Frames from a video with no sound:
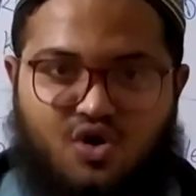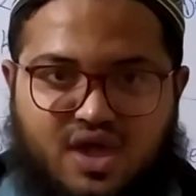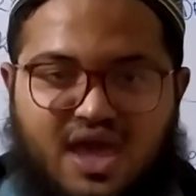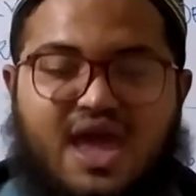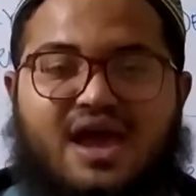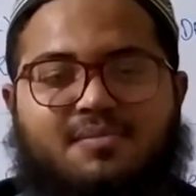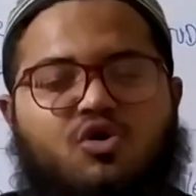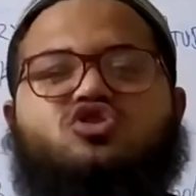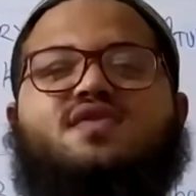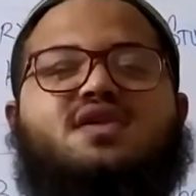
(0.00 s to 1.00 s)
okay? And
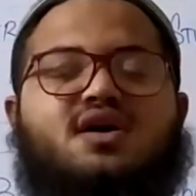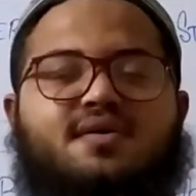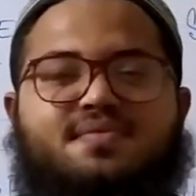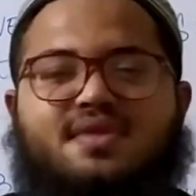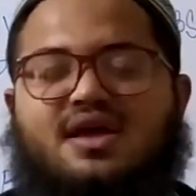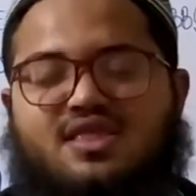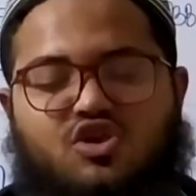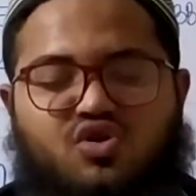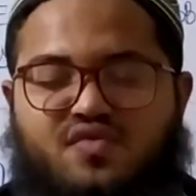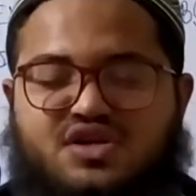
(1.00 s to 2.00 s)
most of the
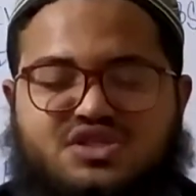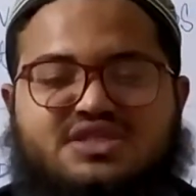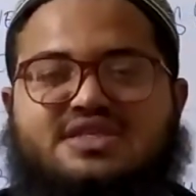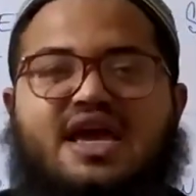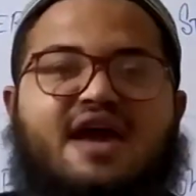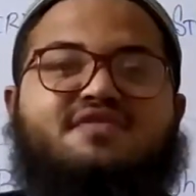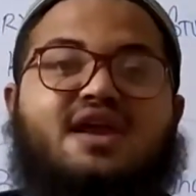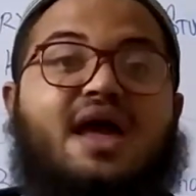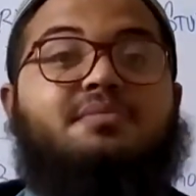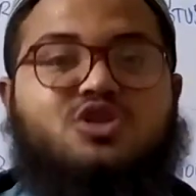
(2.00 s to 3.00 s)
universities, they have
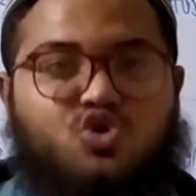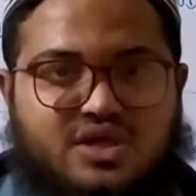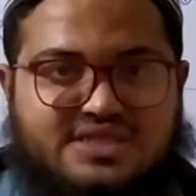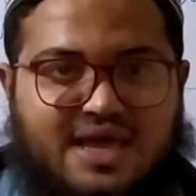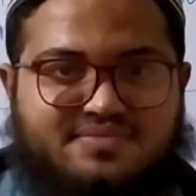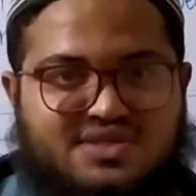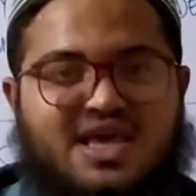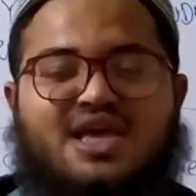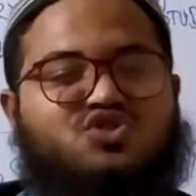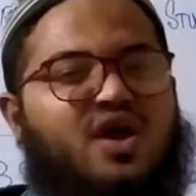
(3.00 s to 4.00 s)
their MCQ exams,
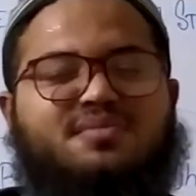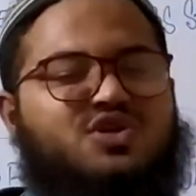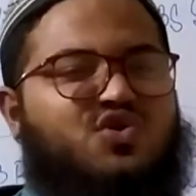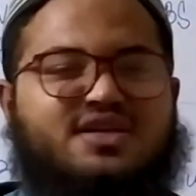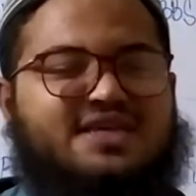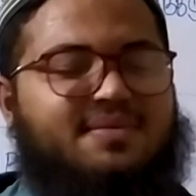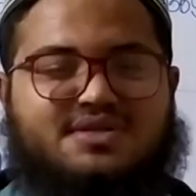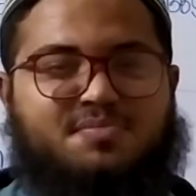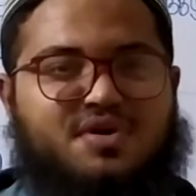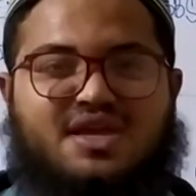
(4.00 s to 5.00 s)
so MCQ
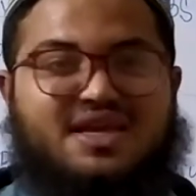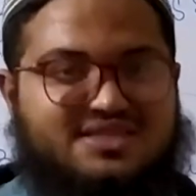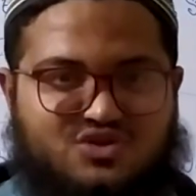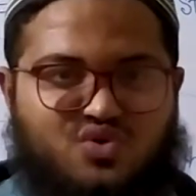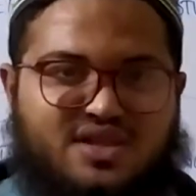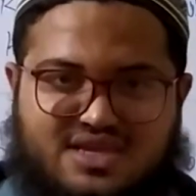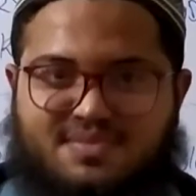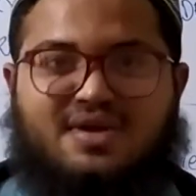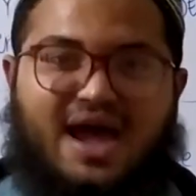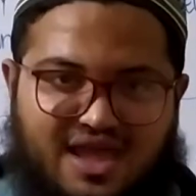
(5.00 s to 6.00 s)
exams are pretty easy to
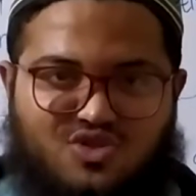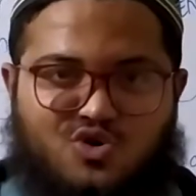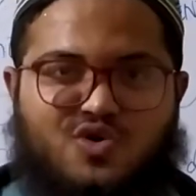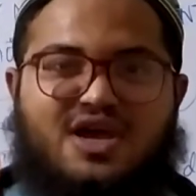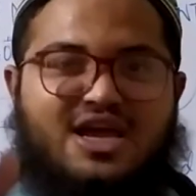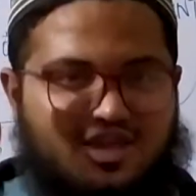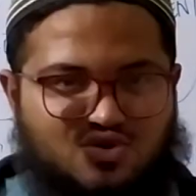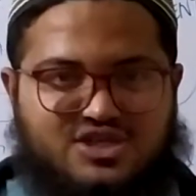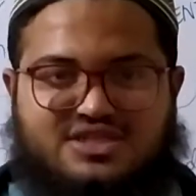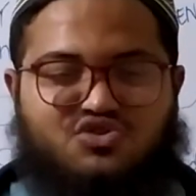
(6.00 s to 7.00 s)
attempt. I know,
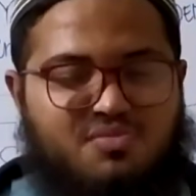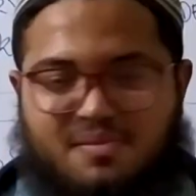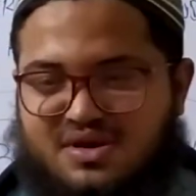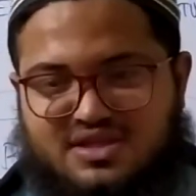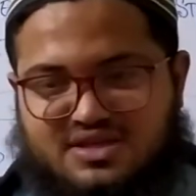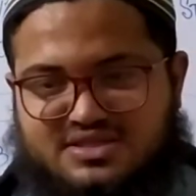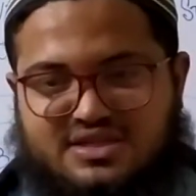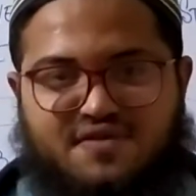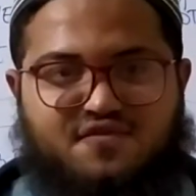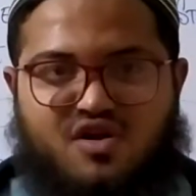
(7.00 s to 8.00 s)
you just remember the
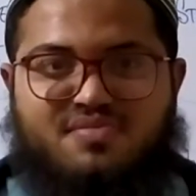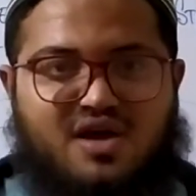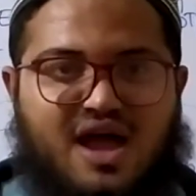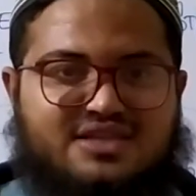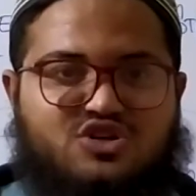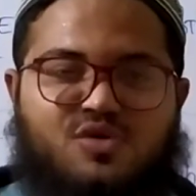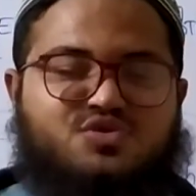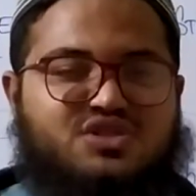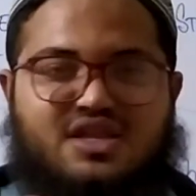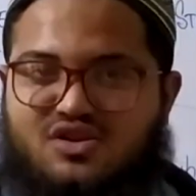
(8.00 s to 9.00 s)
stuff from the answer
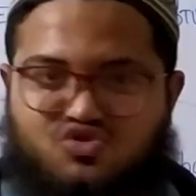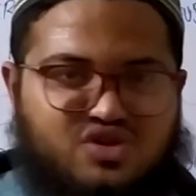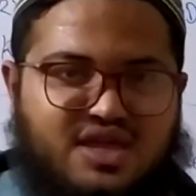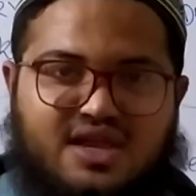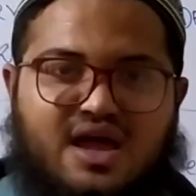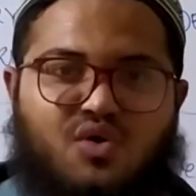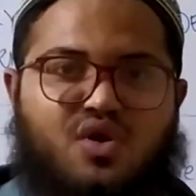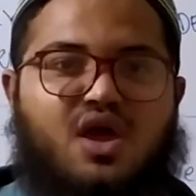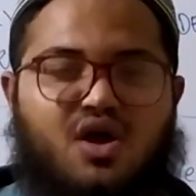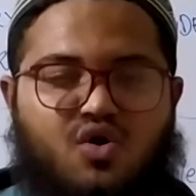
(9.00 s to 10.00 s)
options and take it out,
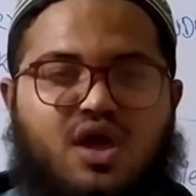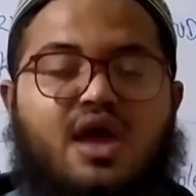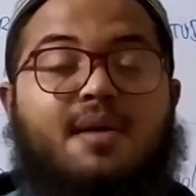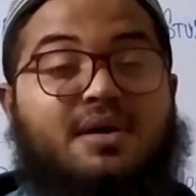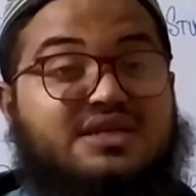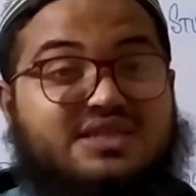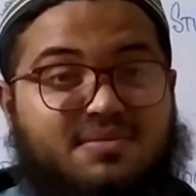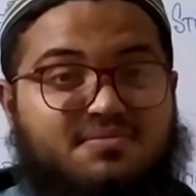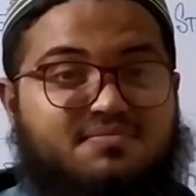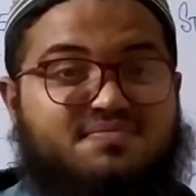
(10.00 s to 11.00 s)
okay? But
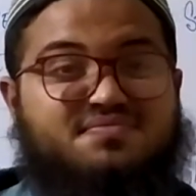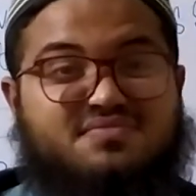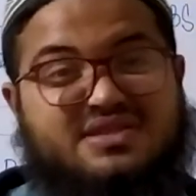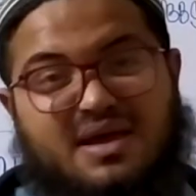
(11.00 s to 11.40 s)
some